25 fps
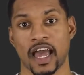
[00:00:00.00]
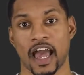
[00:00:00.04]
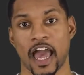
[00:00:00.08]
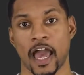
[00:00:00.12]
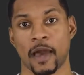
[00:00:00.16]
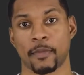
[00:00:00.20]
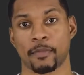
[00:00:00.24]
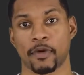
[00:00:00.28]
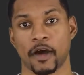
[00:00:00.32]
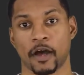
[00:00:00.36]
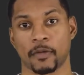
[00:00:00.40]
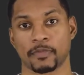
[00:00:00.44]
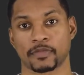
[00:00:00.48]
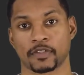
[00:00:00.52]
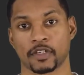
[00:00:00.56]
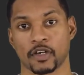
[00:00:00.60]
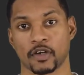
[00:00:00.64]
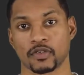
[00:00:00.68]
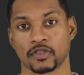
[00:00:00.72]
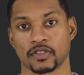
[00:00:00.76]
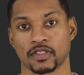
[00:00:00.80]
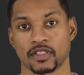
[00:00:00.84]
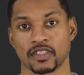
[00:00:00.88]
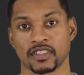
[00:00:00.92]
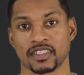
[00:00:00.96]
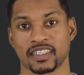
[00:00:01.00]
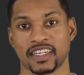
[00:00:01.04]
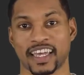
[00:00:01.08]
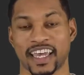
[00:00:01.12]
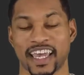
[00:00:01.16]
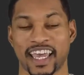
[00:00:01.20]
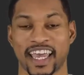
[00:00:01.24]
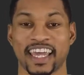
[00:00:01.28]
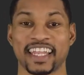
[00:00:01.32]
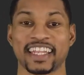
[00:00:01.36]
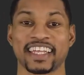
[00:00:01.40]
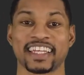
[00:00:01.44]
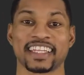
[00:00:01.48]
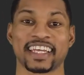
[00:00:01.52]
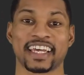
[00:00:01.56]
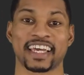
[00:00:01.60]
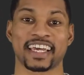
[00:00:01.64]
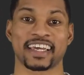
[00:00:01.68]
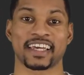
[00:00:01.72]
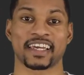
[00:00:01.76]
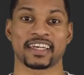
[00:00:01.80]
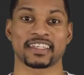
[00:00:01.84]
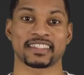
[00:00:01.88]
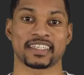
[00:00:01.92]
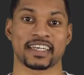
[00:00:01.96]
apoptosis and
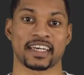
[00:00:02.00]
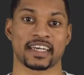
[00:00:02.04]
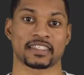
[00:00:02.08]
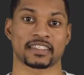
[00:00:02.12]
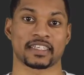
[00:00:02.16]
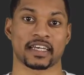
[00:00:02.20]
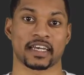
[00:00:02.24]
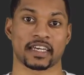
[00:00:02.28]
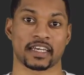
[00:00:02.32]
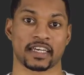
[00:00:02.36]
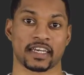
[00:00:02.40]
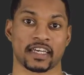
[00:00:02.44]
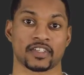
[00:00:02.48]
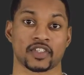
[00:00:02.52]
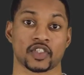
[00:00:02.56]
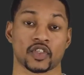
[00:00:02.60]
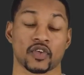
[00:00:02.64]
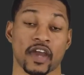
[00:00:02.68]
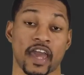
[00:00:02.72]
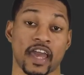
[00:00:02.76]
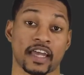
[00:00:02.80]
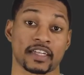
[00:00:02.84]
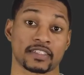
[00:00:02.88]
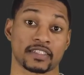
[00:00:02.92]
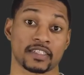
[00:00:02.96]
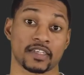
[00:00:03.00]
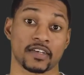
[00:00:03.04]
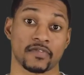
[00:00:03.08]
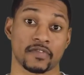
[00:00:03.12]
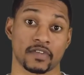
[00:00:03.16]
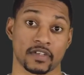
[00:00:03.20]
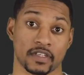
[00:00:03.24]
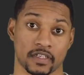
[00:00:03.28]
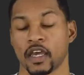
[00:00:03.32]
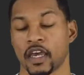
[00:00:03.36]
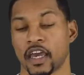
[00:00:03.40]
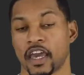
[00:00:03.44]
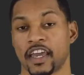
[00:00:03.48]
enhance anti-cancer activity.